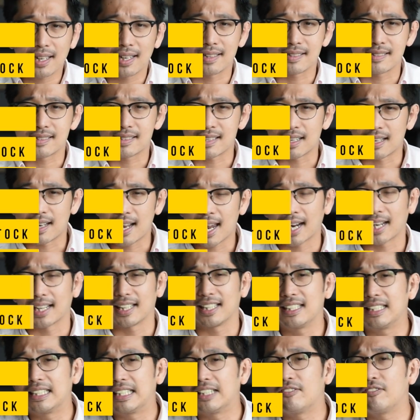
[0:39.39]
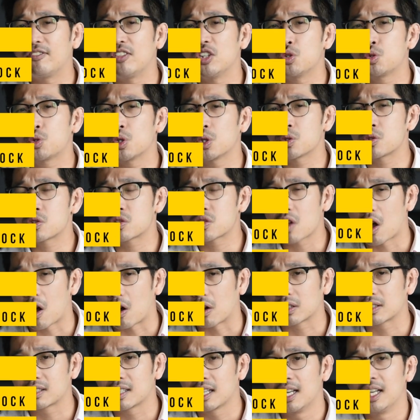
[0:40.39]
and select individual
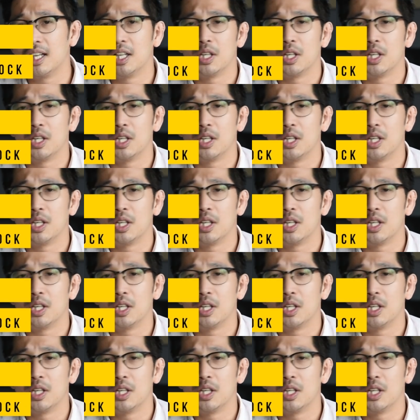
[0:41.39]
stocks